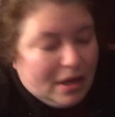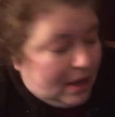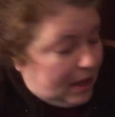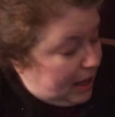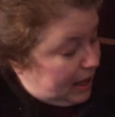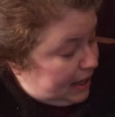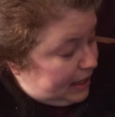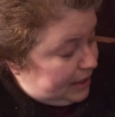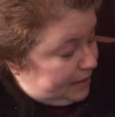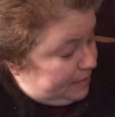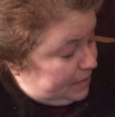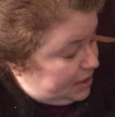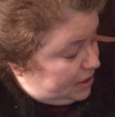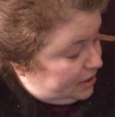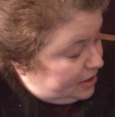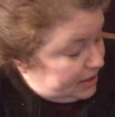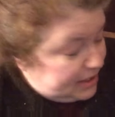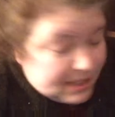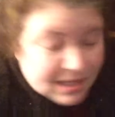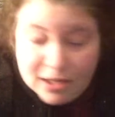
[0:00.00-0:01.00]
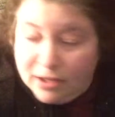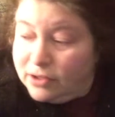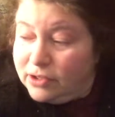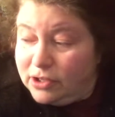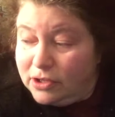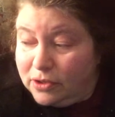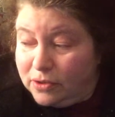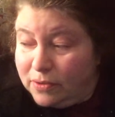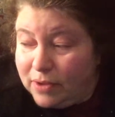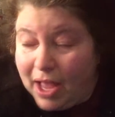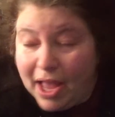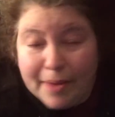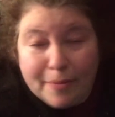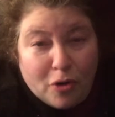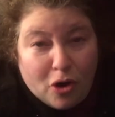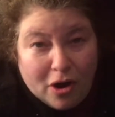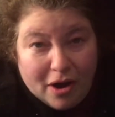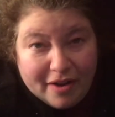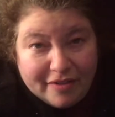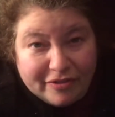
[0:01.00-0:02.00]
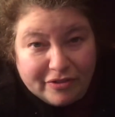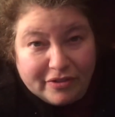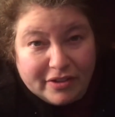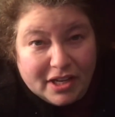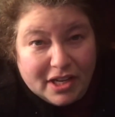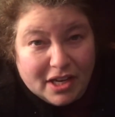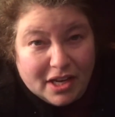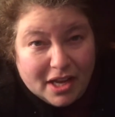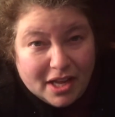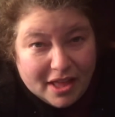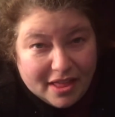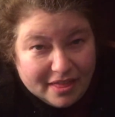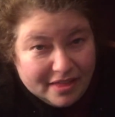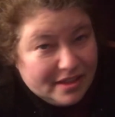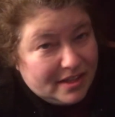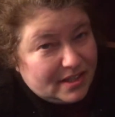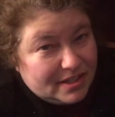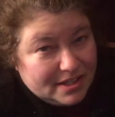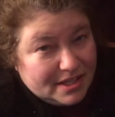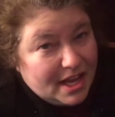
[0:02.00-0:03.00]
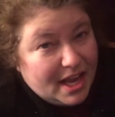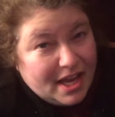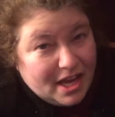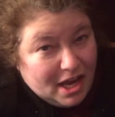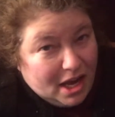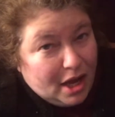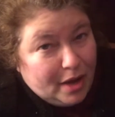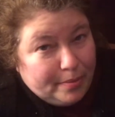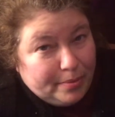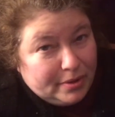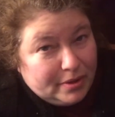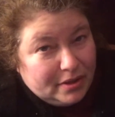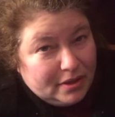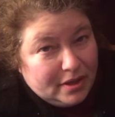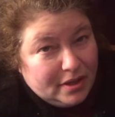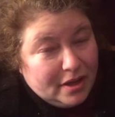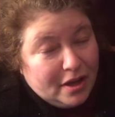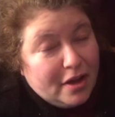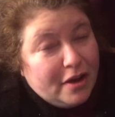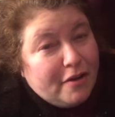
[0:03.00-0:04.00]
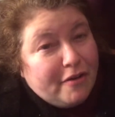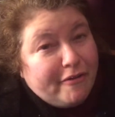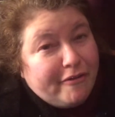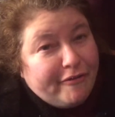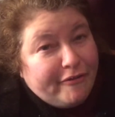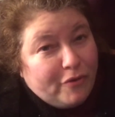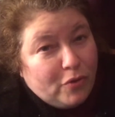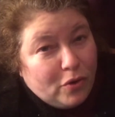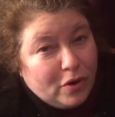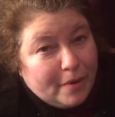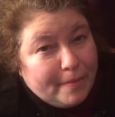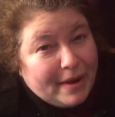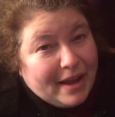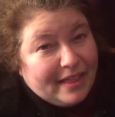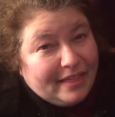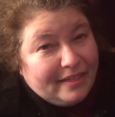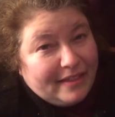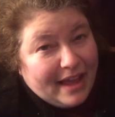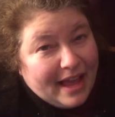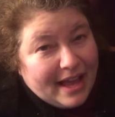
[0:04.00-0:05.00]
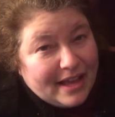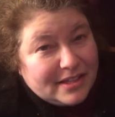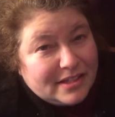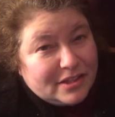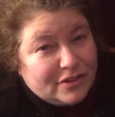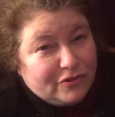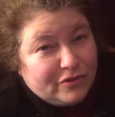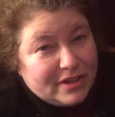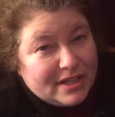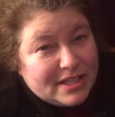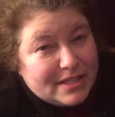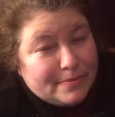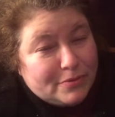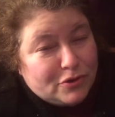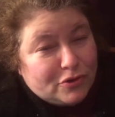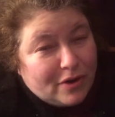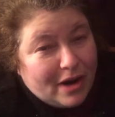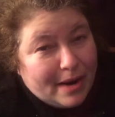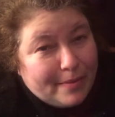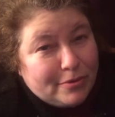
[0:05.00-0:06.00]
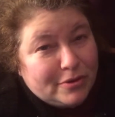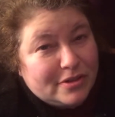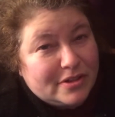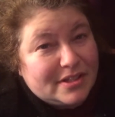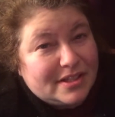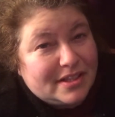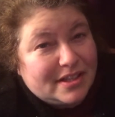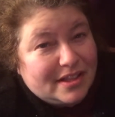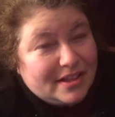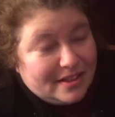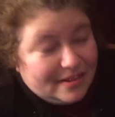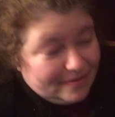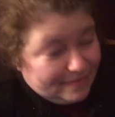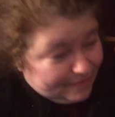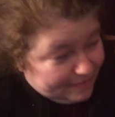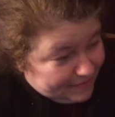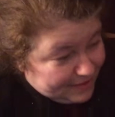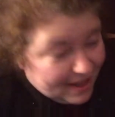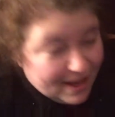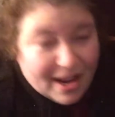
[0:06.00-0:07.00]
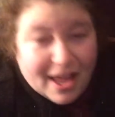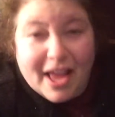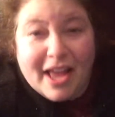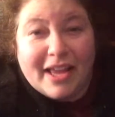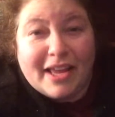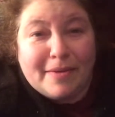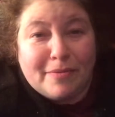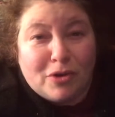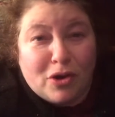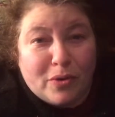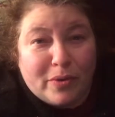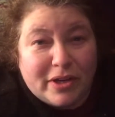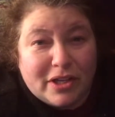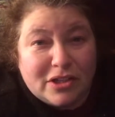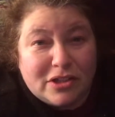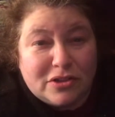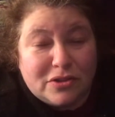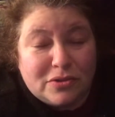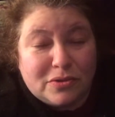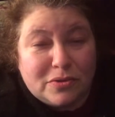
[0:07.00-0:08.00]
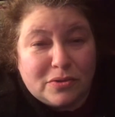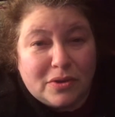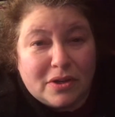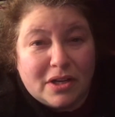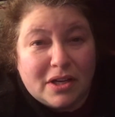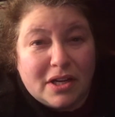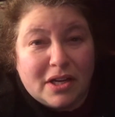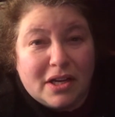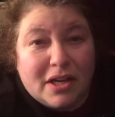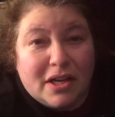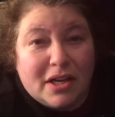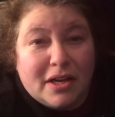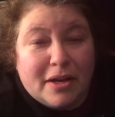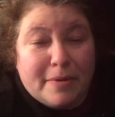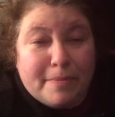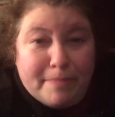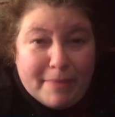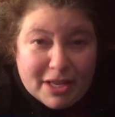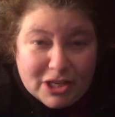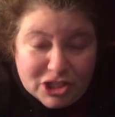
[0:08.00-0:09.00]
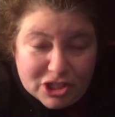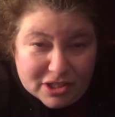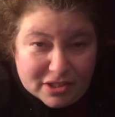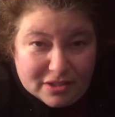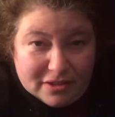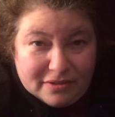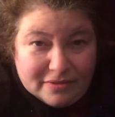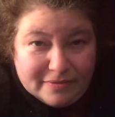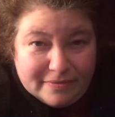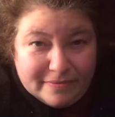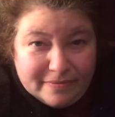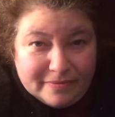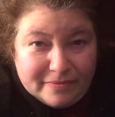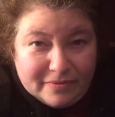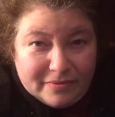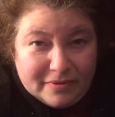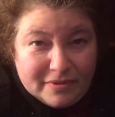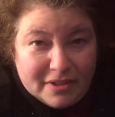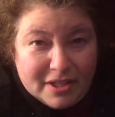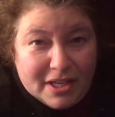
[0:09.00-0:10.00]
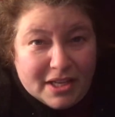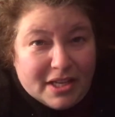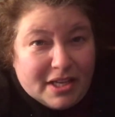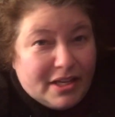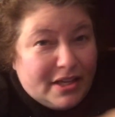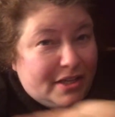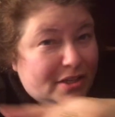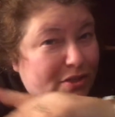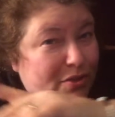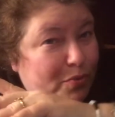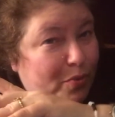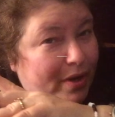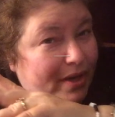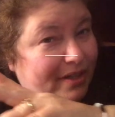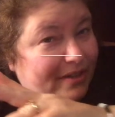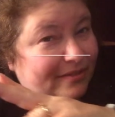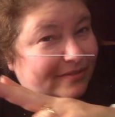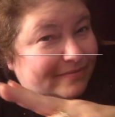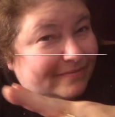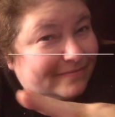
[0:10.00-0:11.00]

I am here to tell you I'm offering this day up for my last three subscribers that I am going to mention. His one.